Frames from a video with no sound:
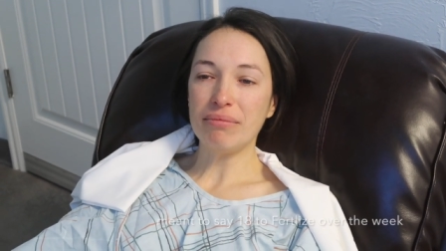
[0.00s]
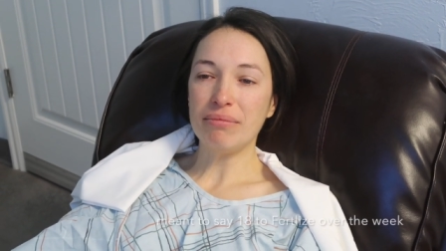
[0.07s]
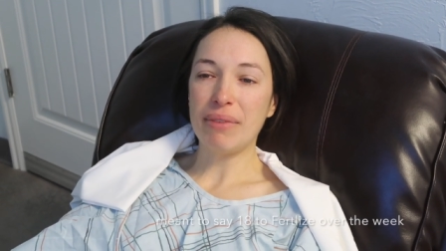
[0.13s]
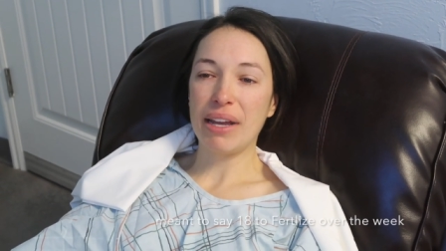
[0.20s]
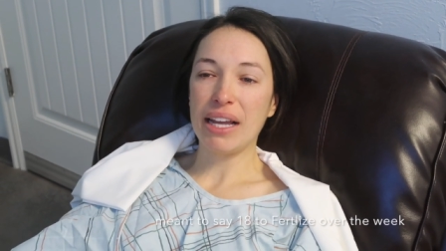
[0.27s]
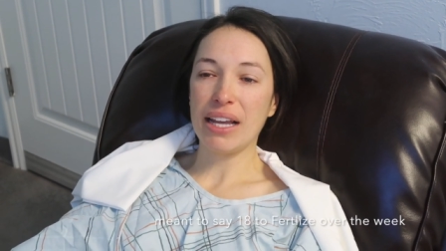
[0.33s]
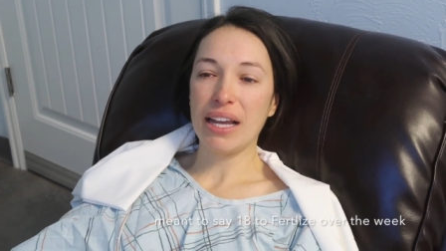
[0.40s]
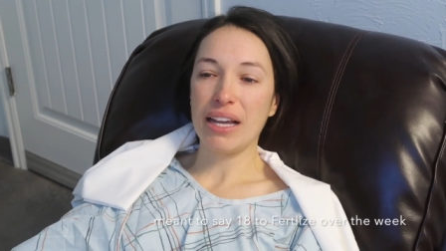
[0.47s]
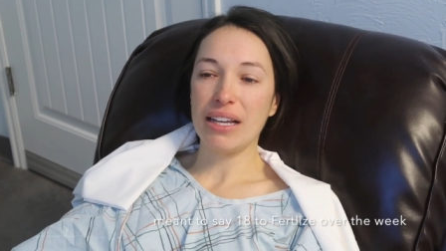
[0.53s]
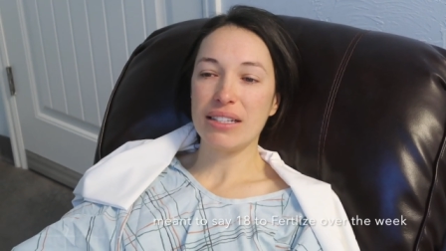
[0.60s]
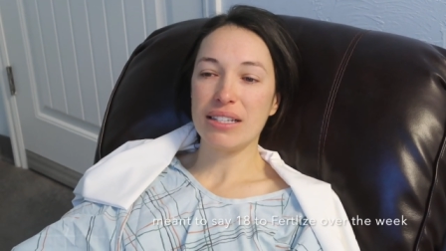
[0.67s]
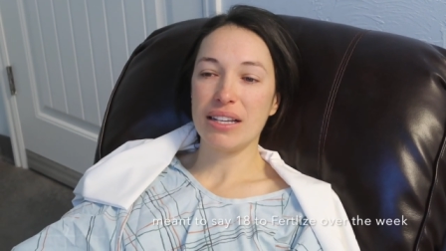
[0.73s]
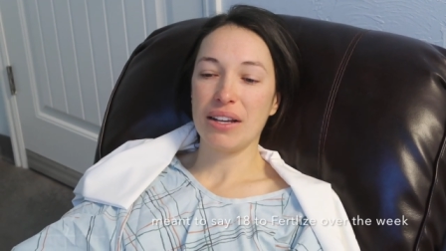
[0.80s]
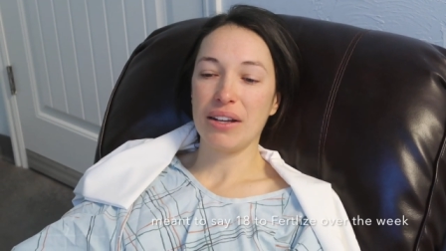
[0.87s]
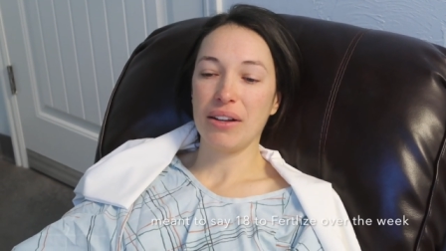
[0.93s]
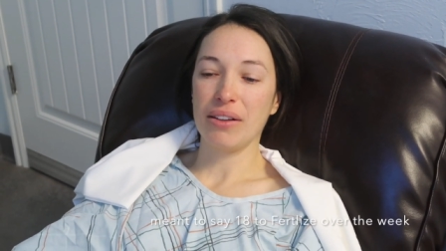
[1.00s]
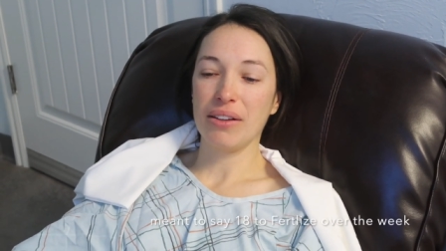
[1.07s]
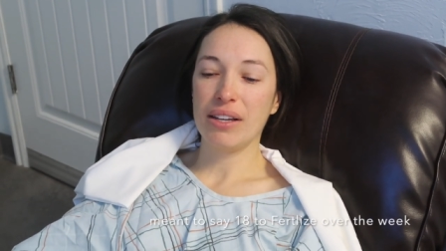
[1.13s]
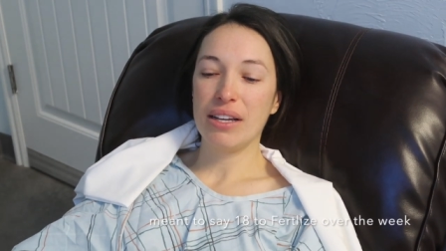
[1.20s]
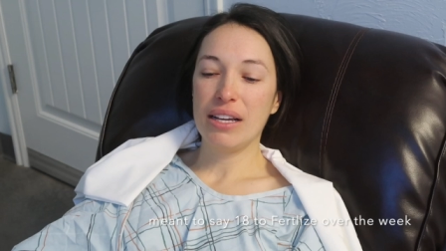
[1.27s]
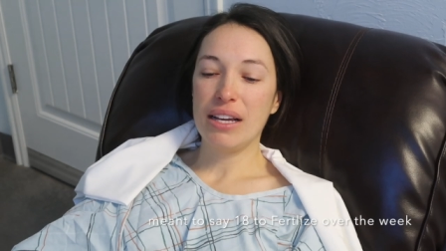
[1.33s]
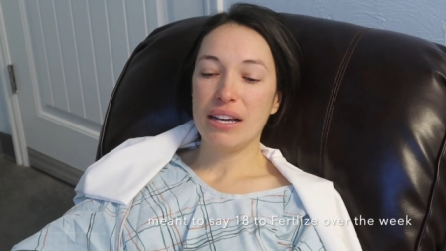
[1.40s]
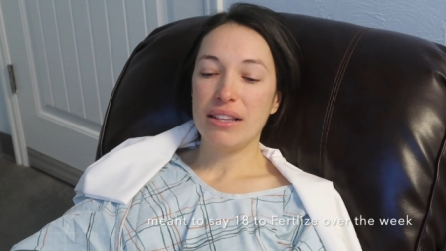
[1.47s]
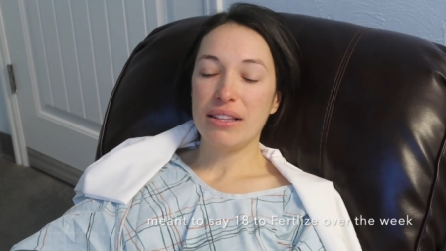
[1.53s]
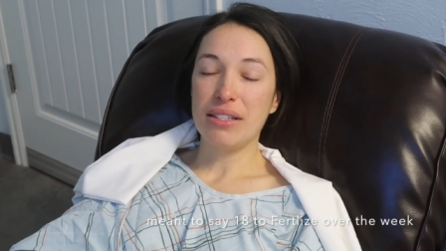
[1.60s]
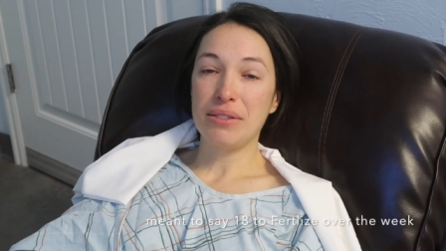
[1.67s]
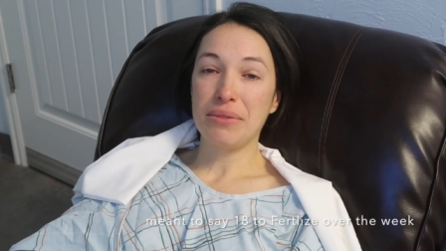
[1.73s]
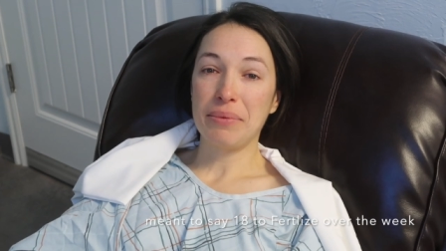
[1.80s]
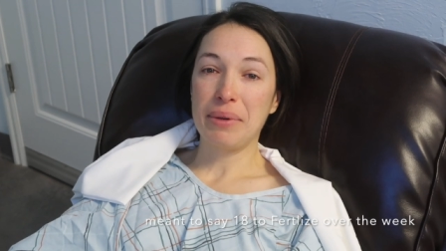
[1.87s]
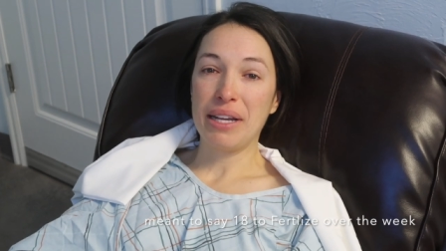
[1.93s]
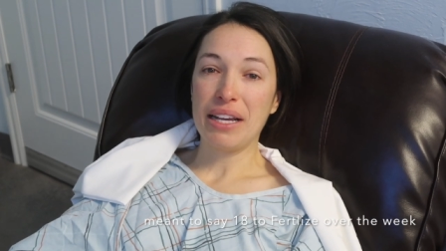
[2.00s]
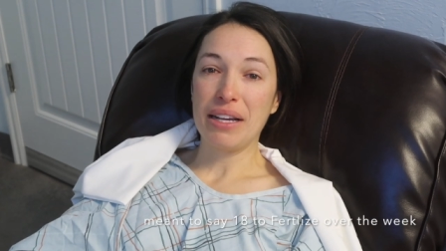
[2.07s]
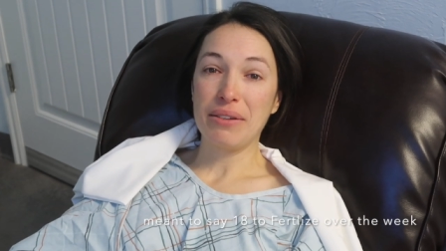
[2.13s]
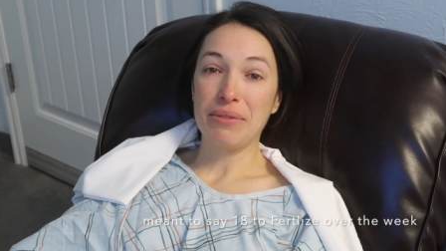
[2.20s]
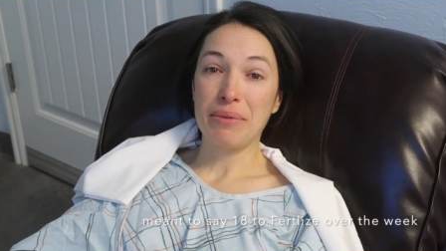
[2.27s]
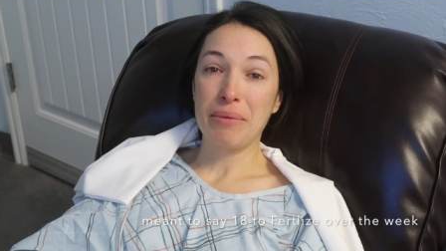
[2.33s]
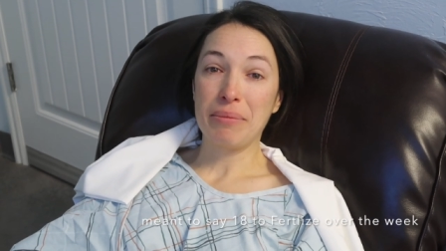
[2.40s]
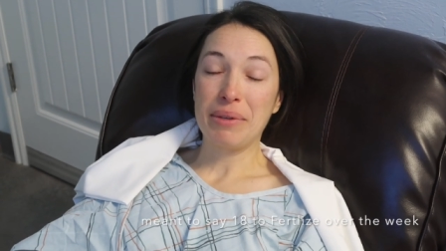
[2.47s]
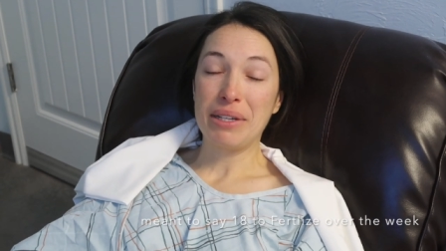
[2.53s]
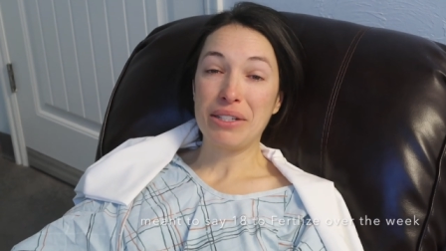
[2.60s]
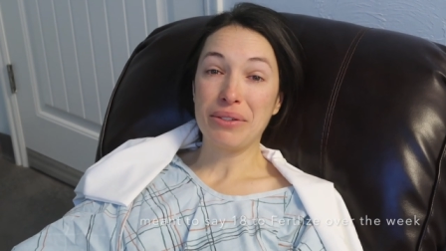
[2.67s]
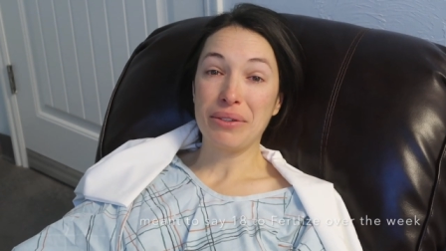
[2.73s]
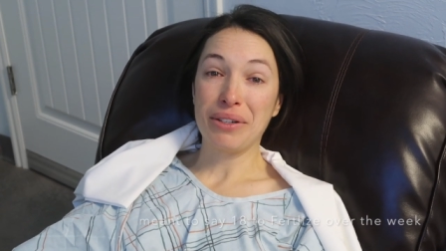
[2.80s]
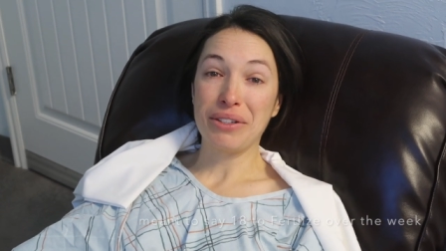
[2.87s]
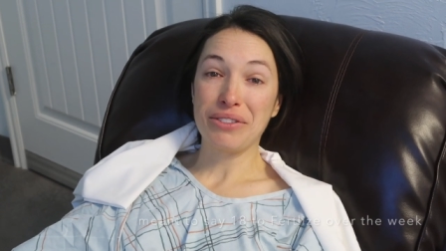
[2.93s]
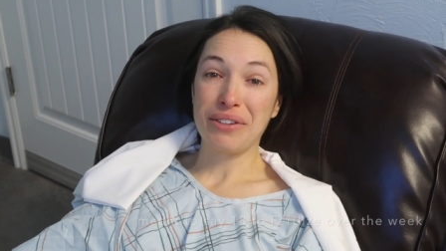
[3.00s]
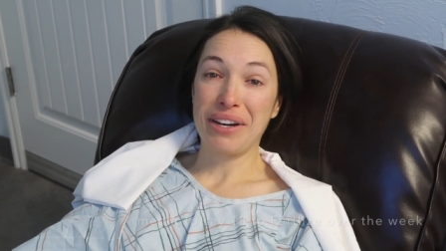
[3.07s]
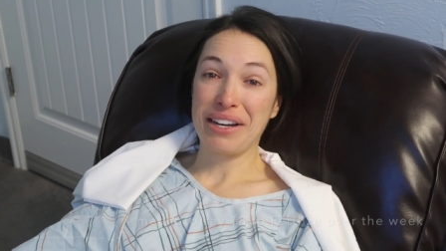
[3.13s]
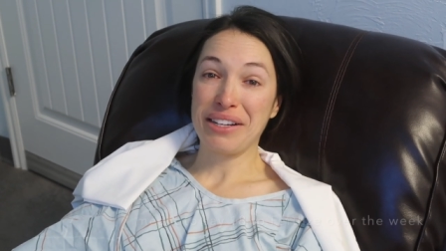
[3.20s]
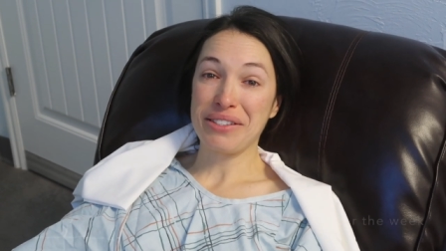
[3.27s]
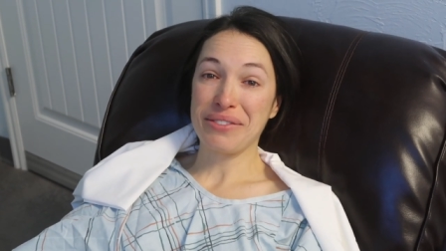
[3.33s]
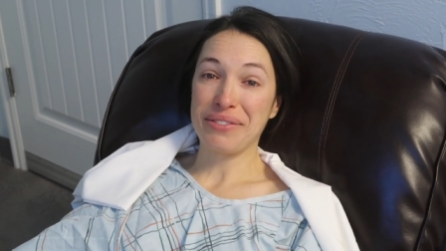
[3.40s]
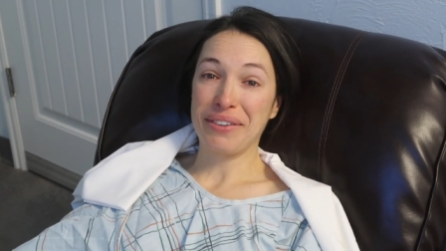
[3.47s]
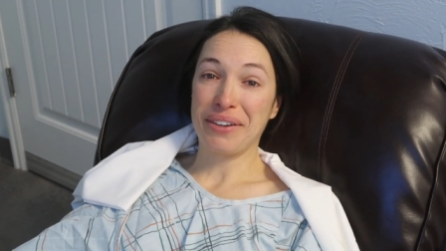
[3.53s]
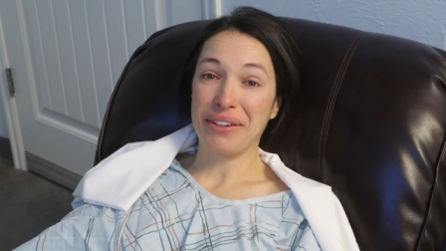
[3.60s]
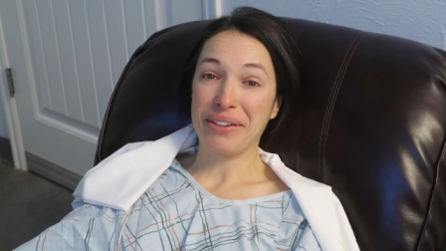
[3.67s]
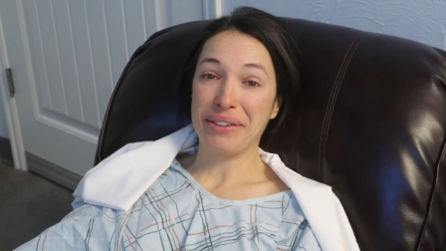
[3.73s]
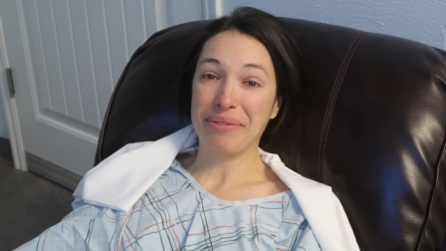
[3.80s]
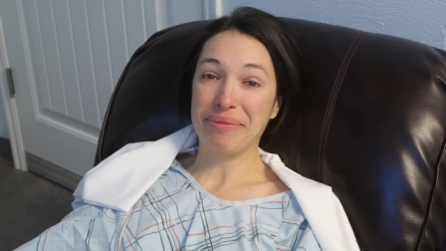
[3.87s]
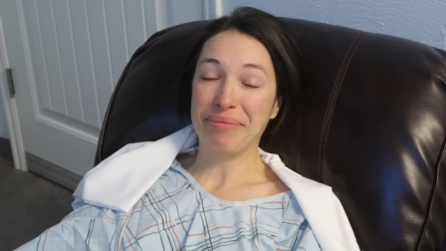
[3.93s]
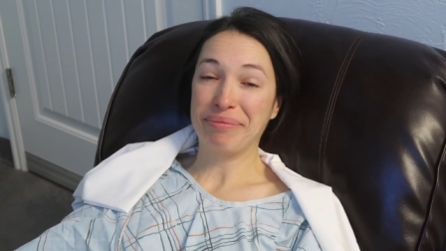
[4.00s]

make it till this weekend when we do our transfer.